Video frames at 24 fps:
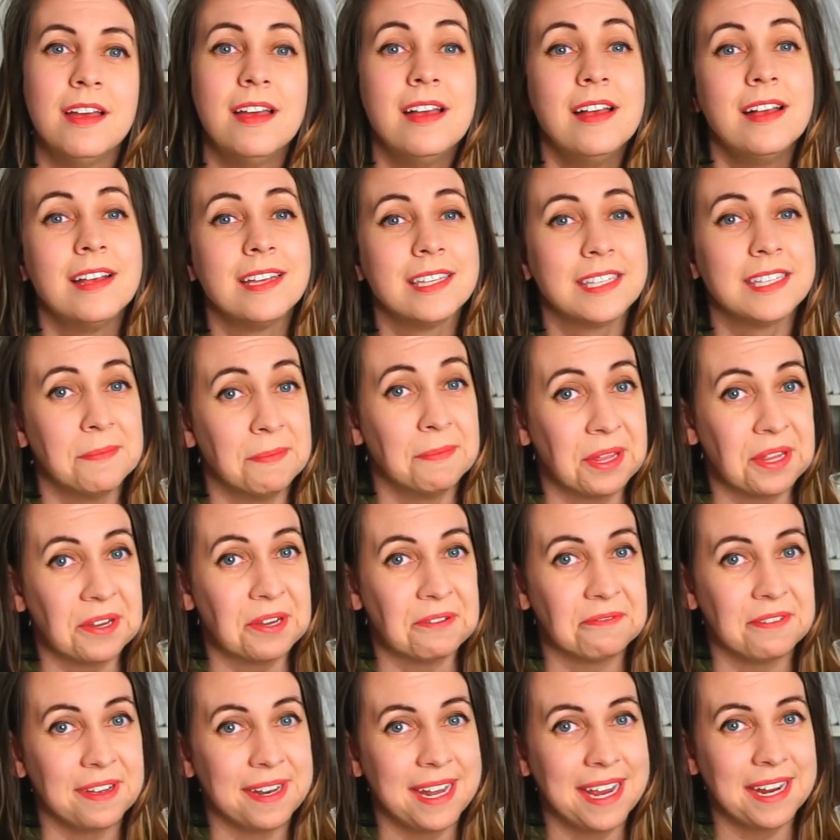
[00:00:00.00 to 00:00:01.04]
Some other
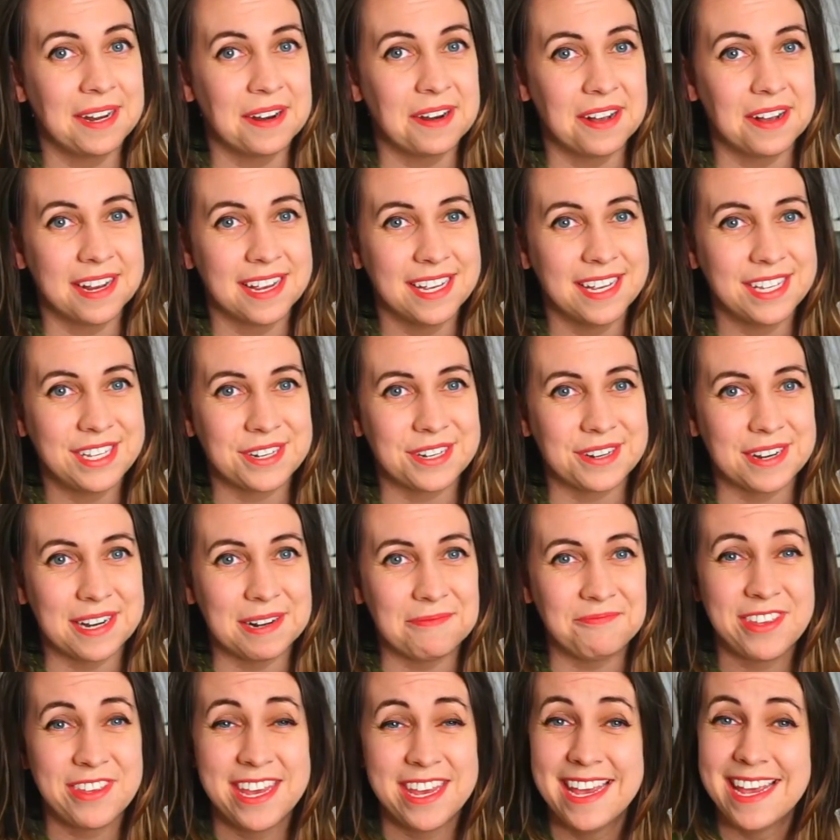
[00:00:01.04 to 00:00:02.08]
fun eggnog history.
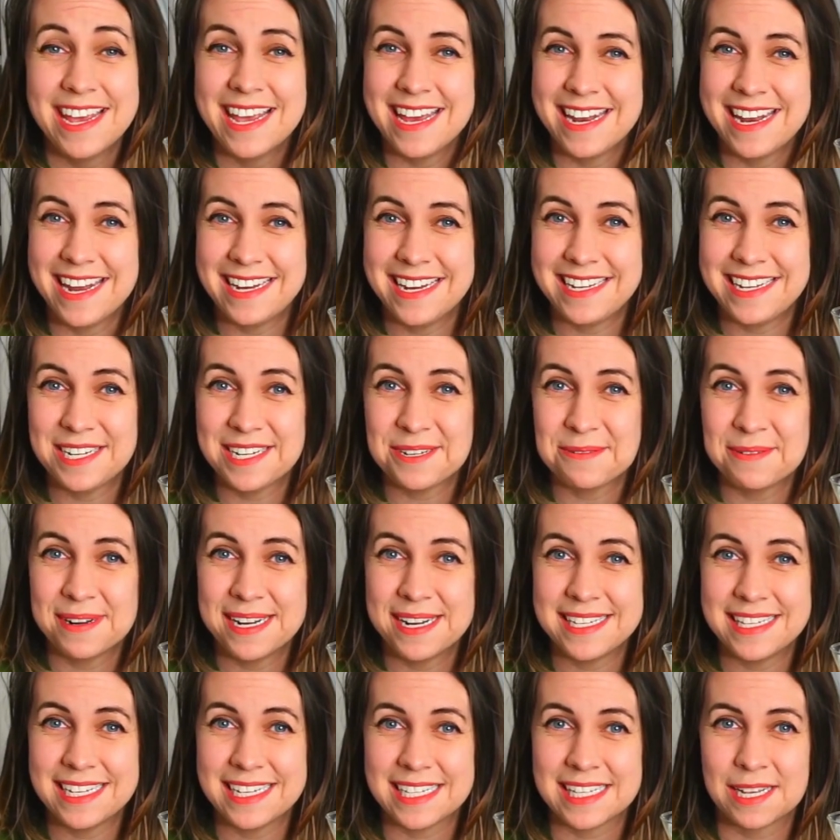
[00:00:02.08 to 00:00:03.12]
In
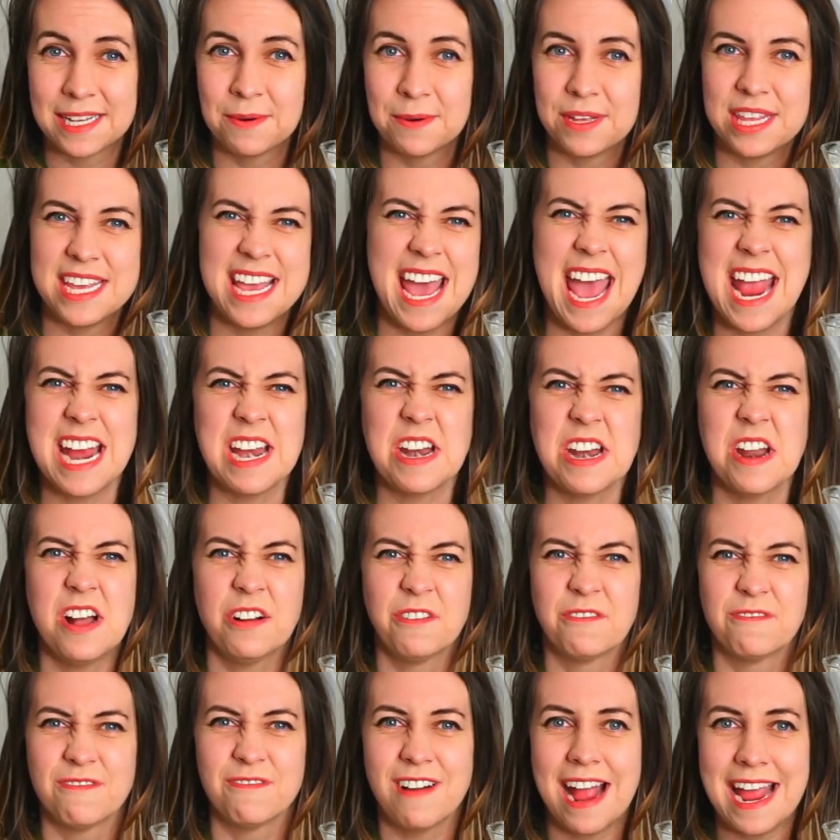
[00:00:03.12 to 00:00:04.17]
1826, there were the Eggnog
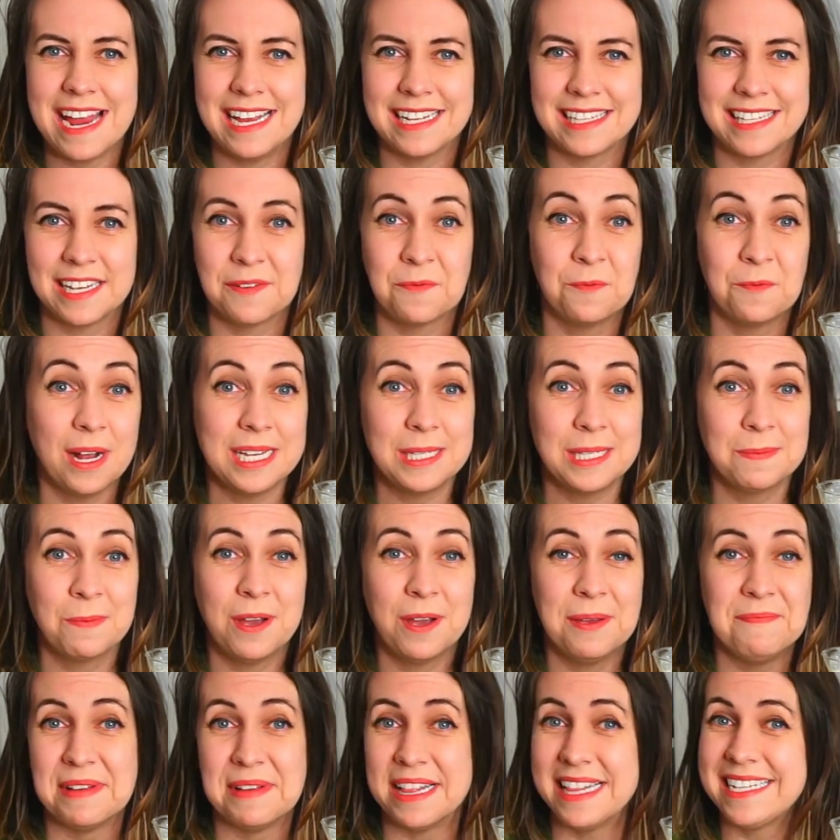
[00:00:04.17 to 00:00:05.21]
Riots at West Point
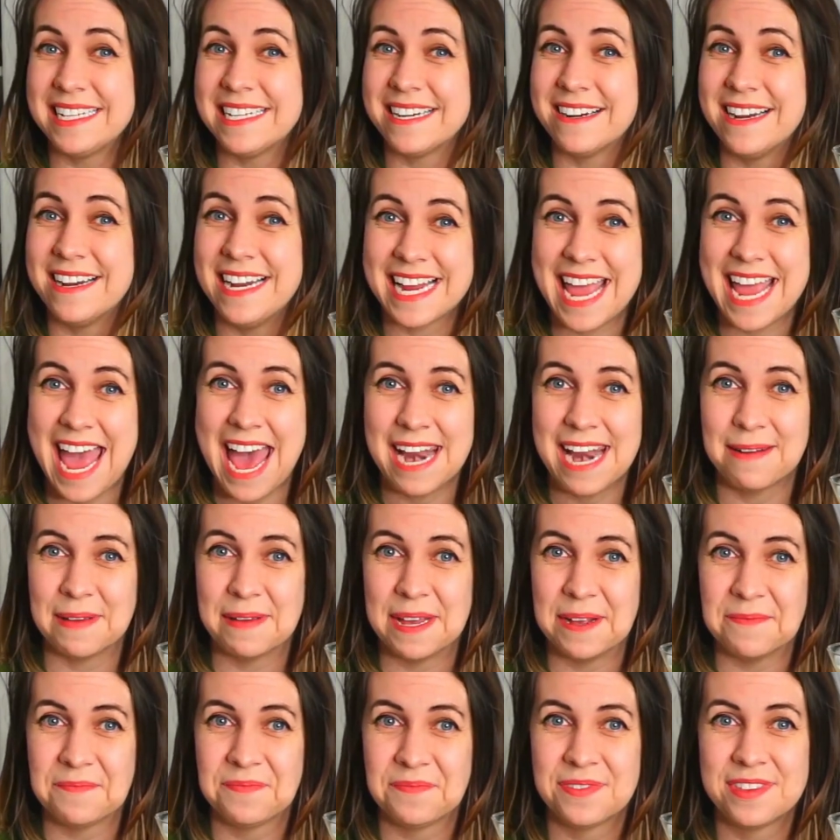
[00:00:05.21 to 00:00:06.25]
Military Academy
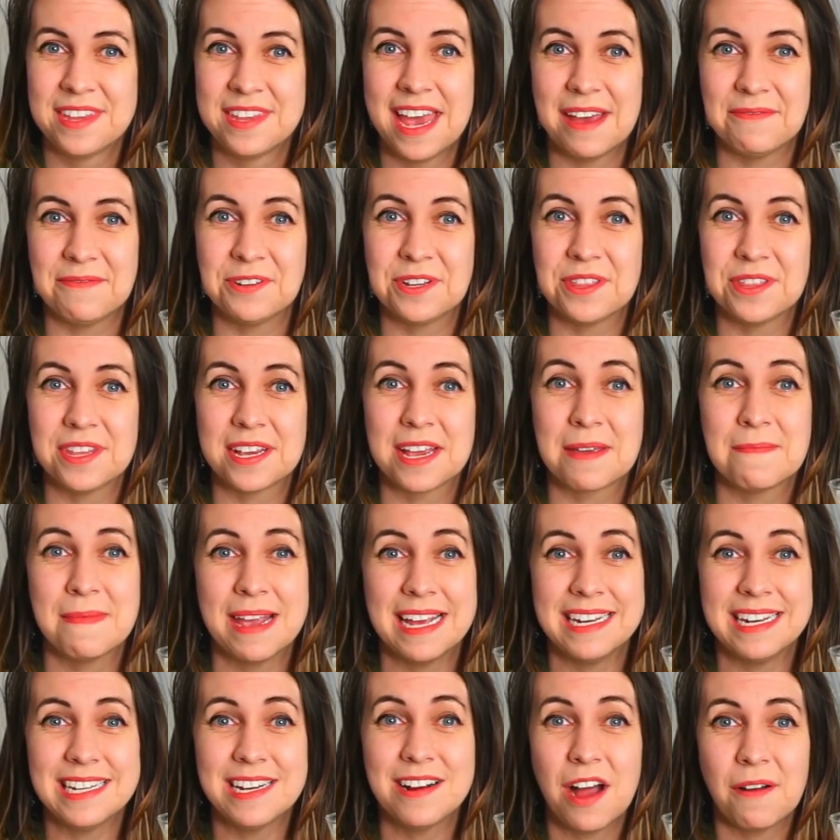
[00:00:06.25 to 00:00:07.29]
after the
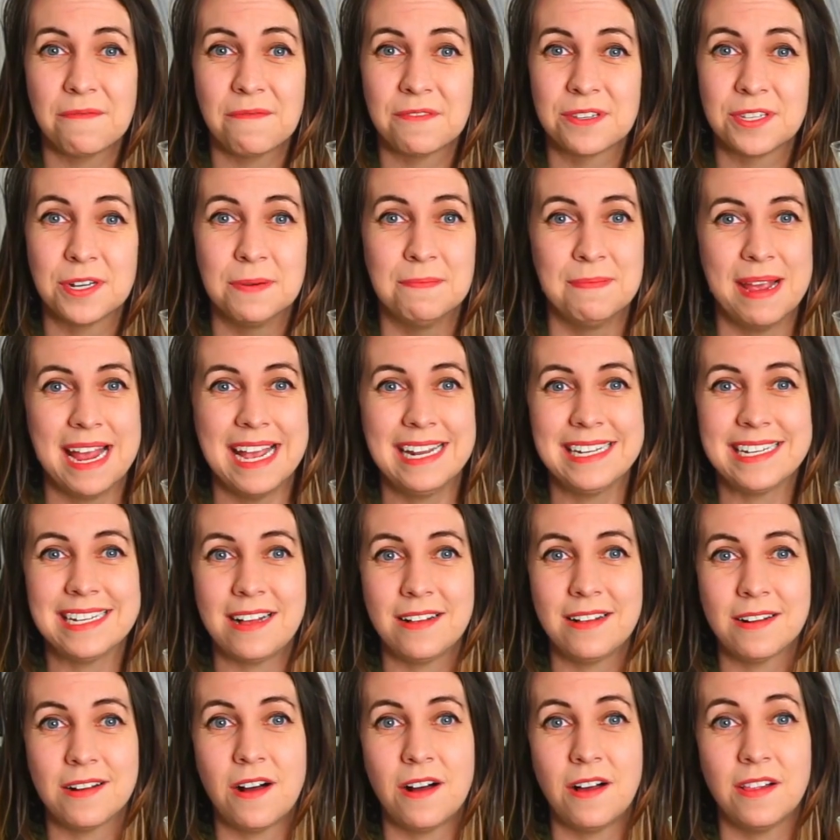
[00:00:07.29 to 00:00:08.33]
commanding officer banned
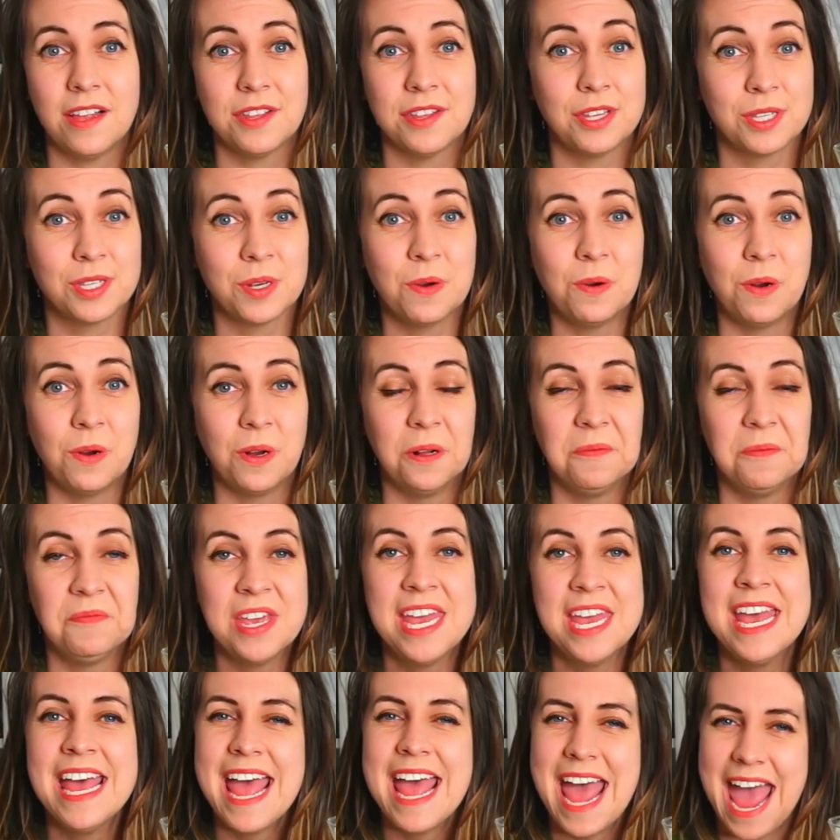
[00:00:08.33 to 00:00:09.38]
alcohol at the school
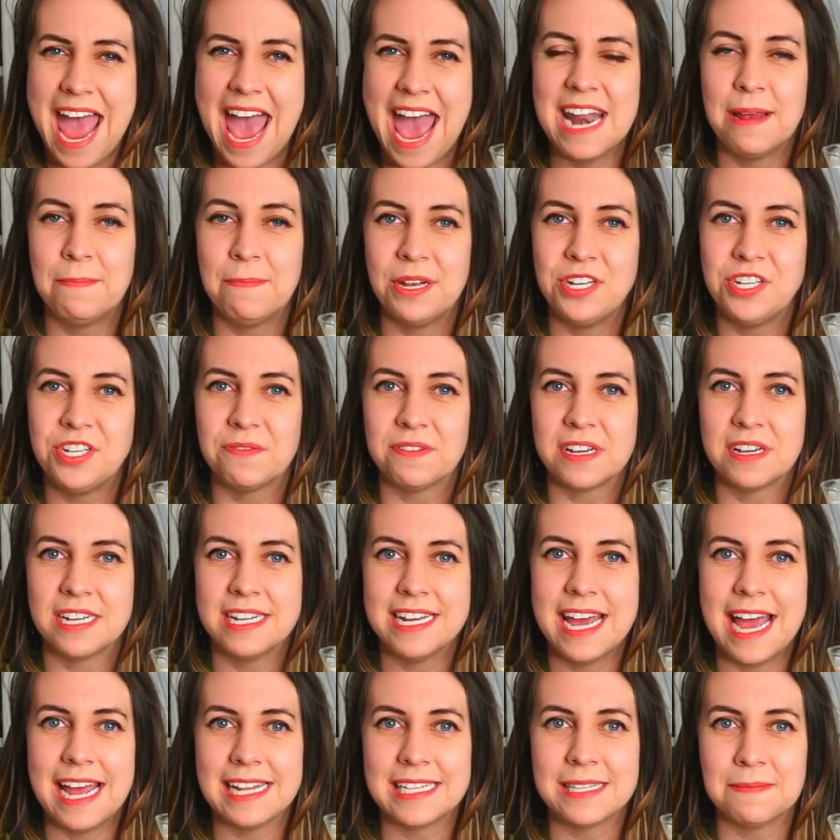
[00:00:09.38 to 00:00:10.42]
and a bunch of
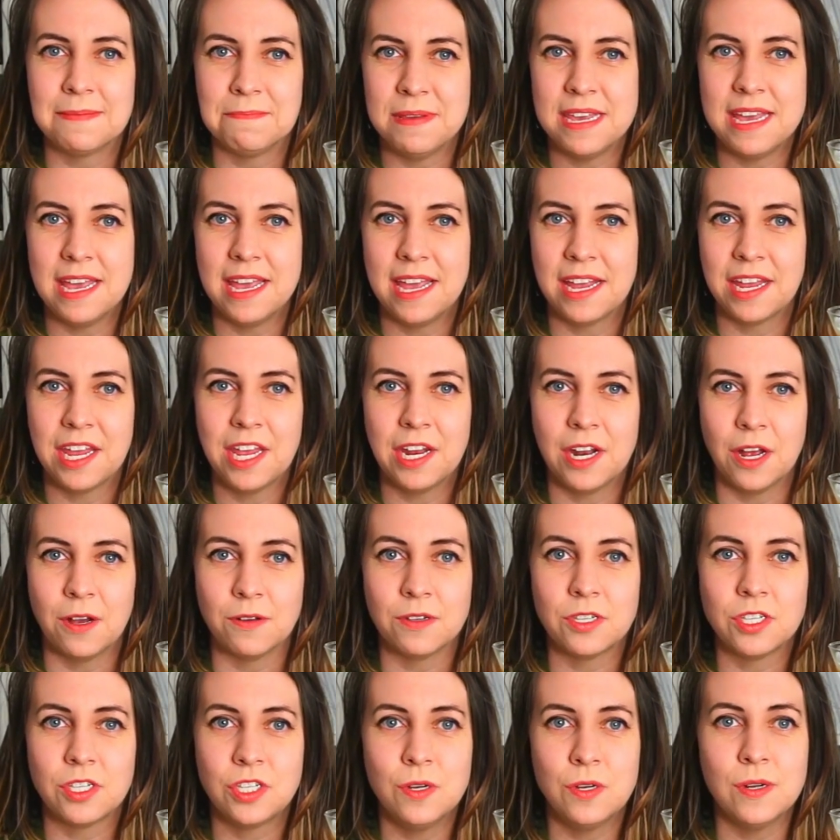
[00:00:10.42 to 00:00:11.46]
cadets, being,
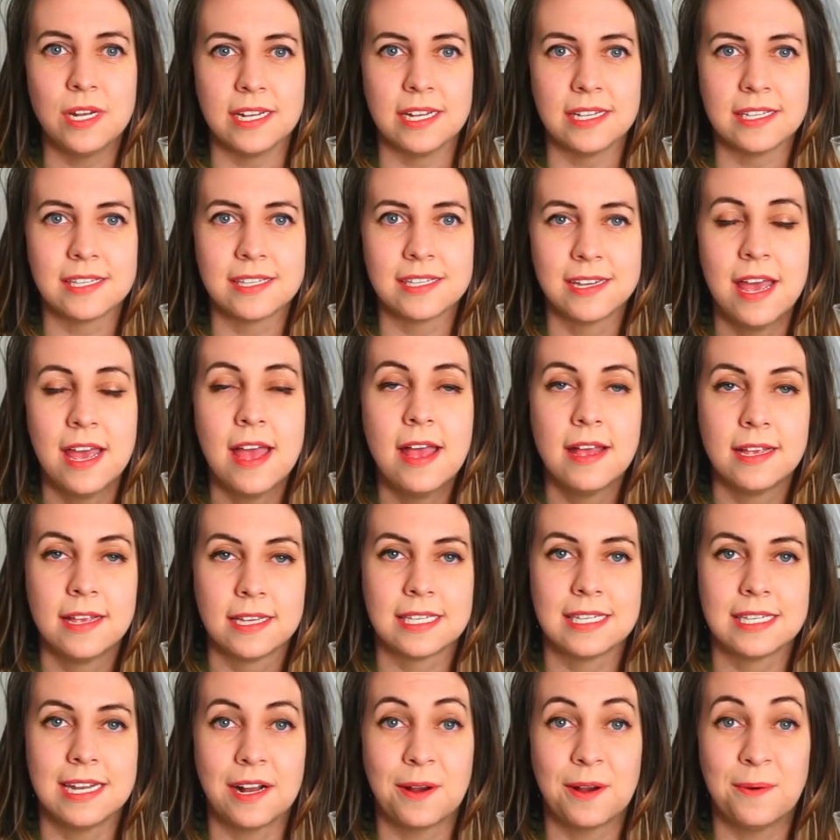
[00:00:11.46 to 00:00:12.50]
students,
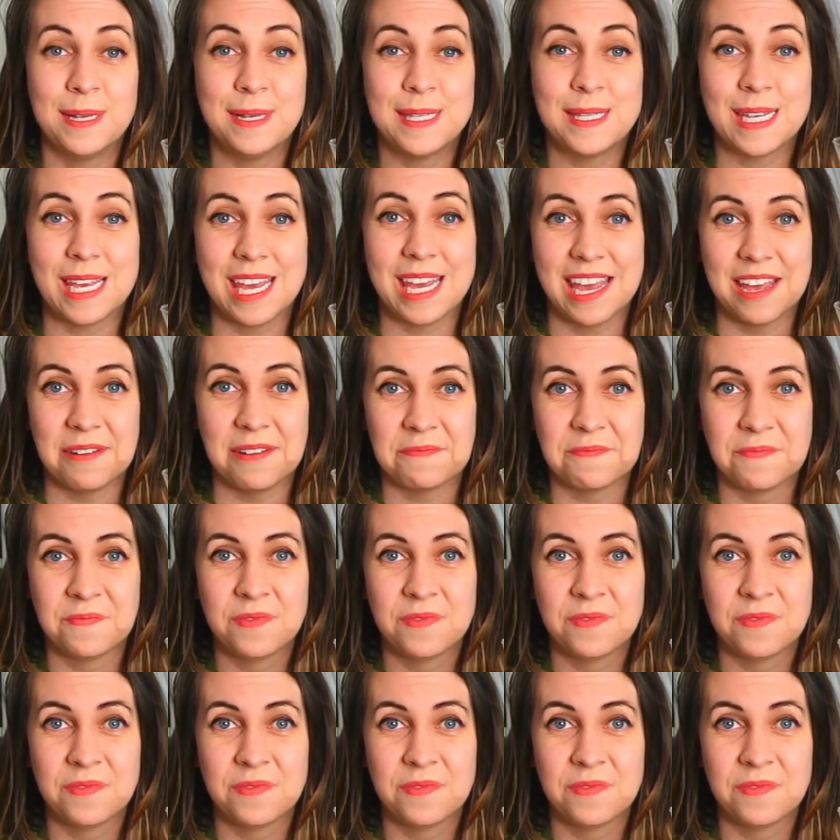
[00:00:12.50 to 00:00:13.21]
snuck whiskey in.